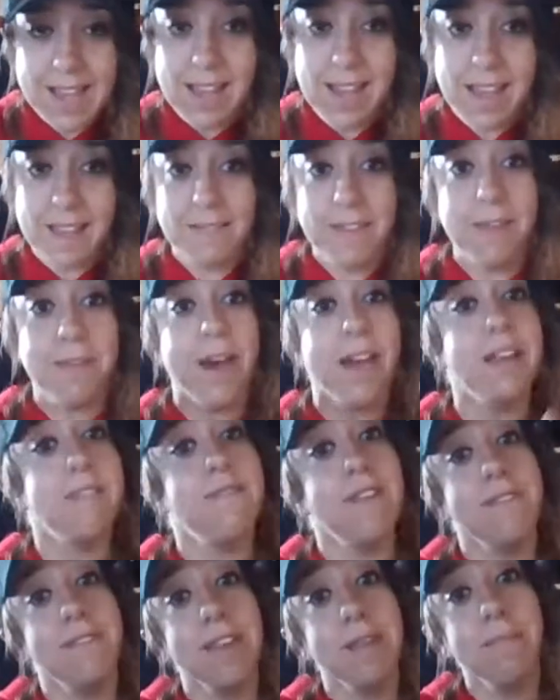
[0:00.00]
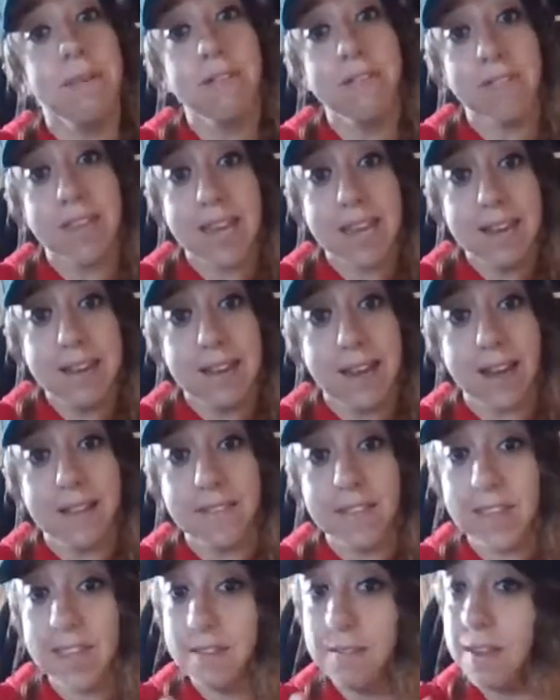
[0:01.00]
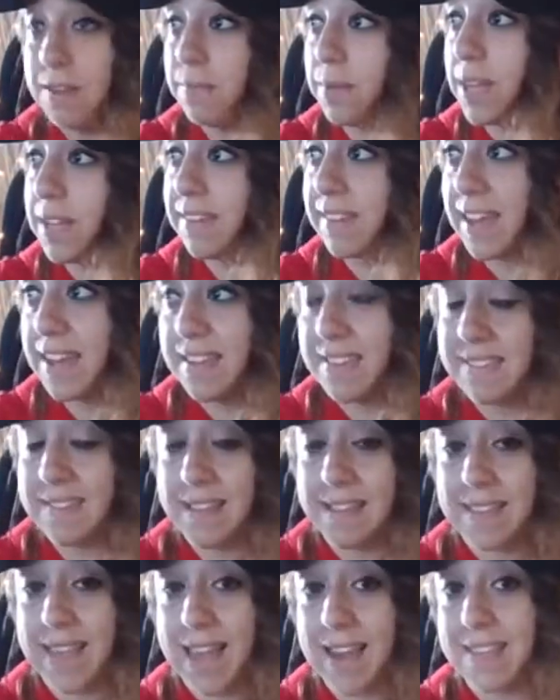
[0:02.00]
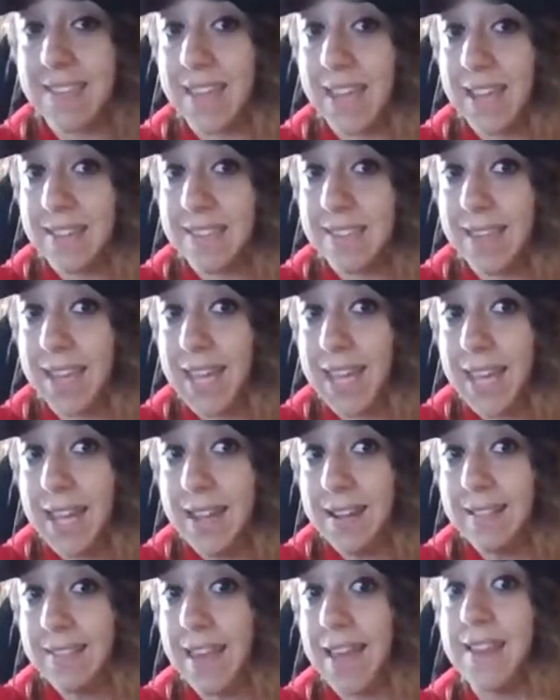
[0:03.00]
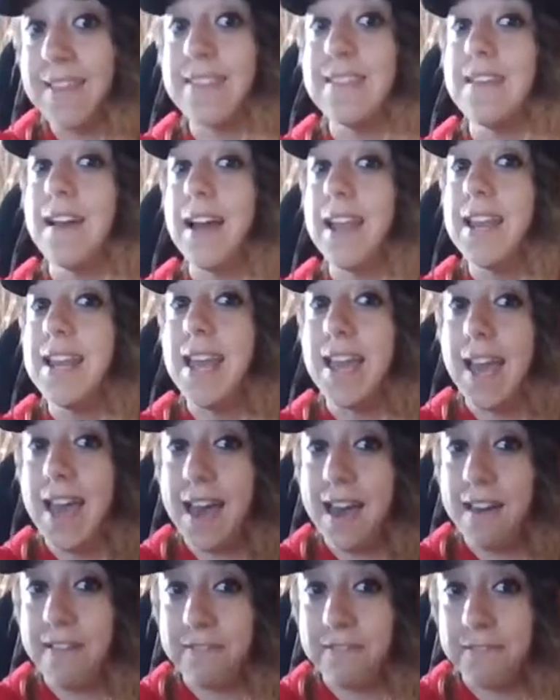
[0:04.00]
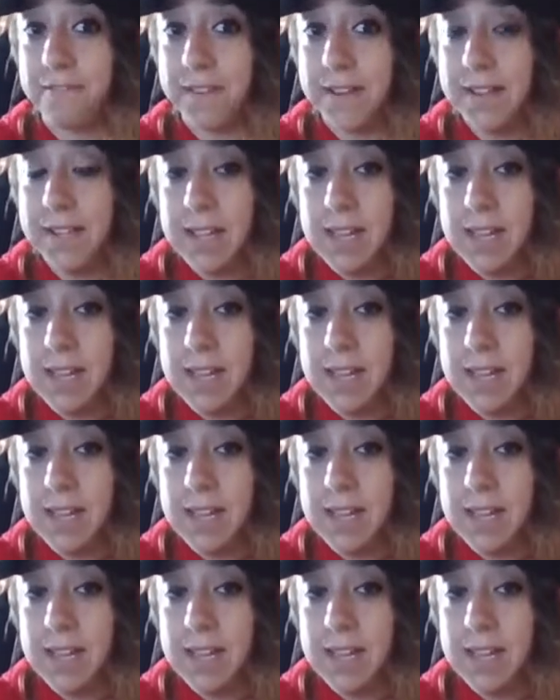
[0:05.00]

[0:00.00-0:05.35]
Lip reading: If you got a 50% on the Unit 1 test, that is a C. That is not an F.